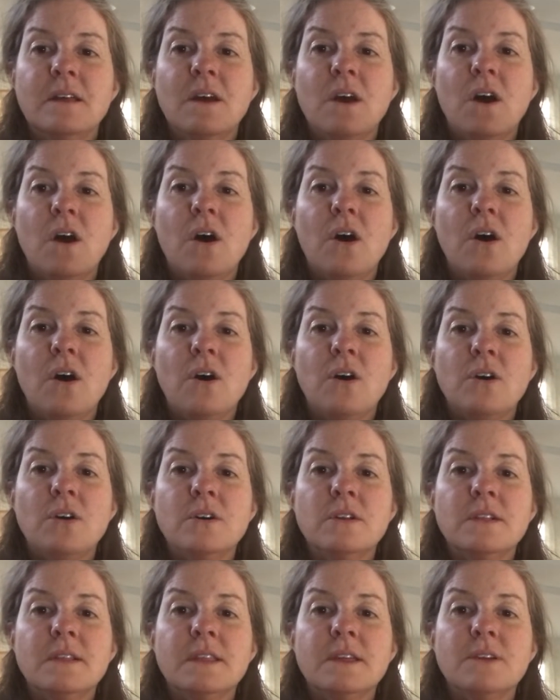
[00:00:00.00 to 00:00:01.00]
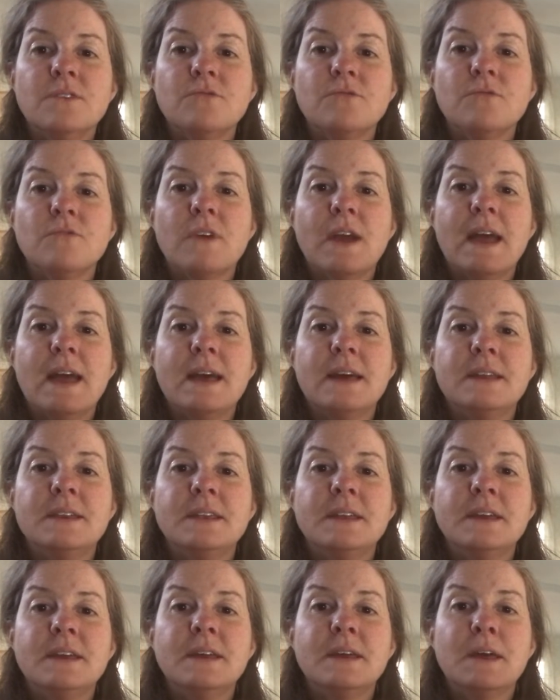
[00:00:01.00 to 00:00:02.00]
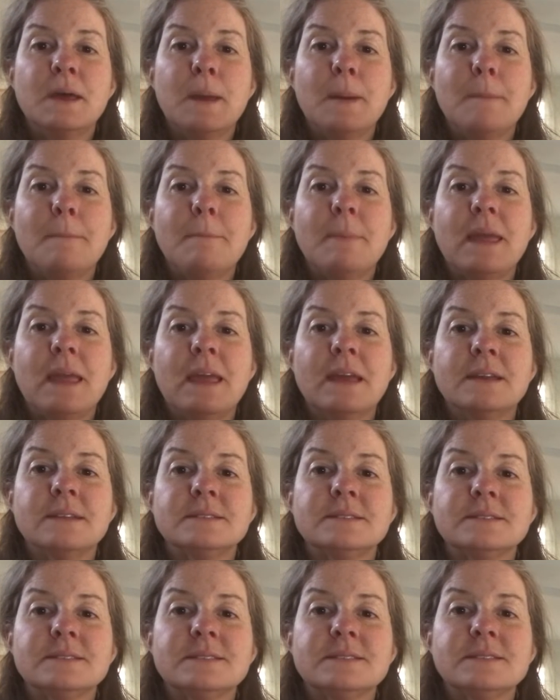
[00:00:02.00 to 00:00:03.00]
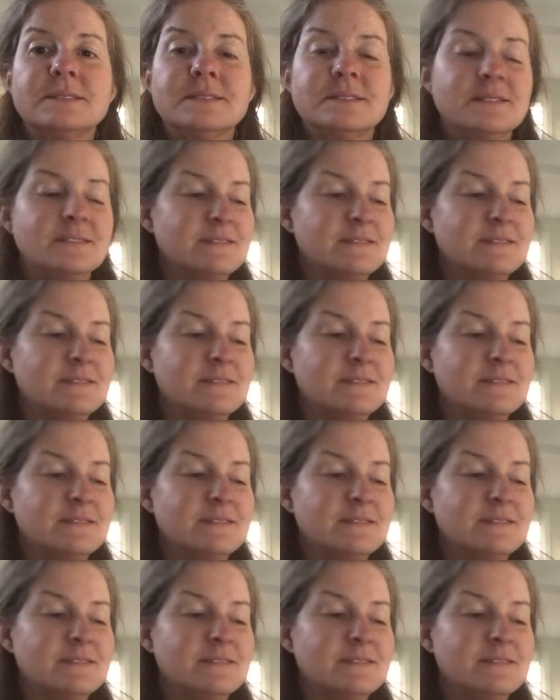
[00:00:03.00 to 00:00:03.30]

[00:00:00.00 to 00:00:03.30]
All red pants.